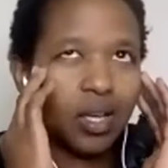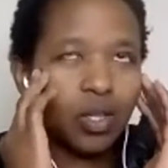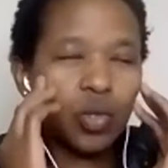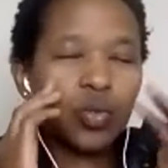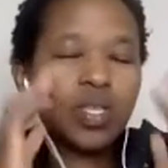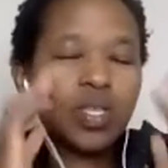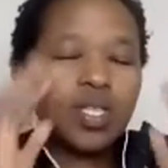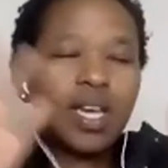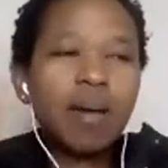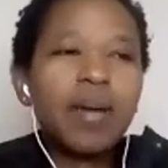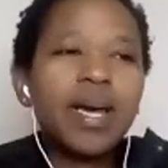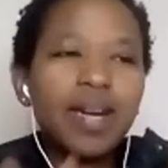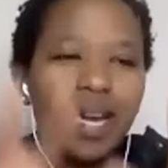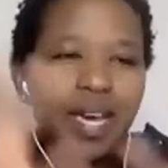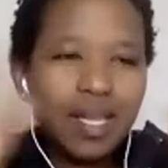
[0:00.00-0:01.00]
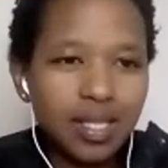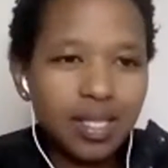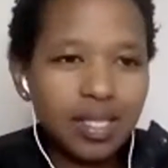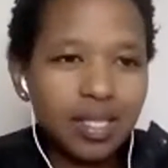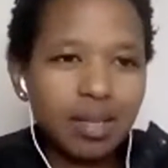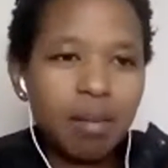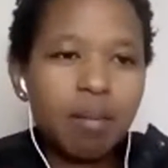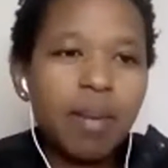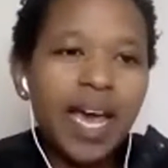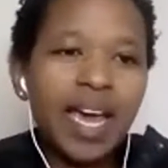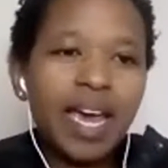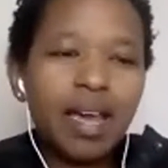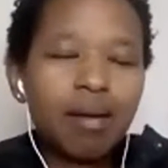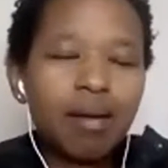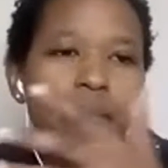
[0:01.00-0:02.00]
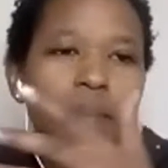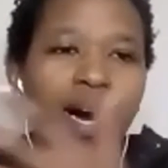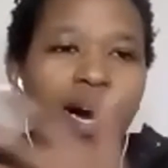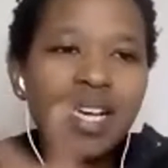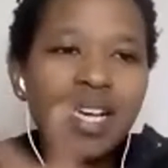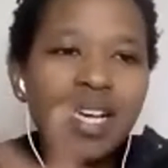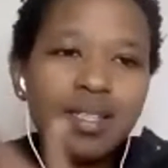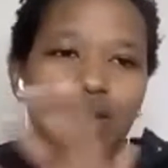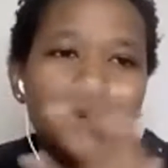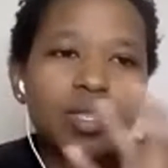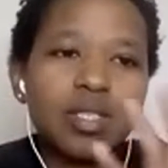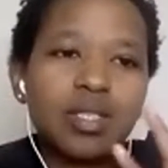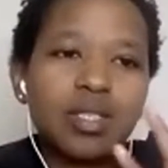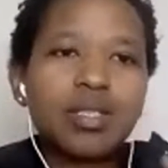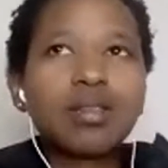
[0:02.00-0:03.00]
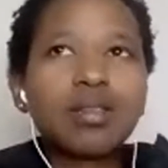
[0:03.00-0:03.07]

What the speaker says: to summarize my Maslow's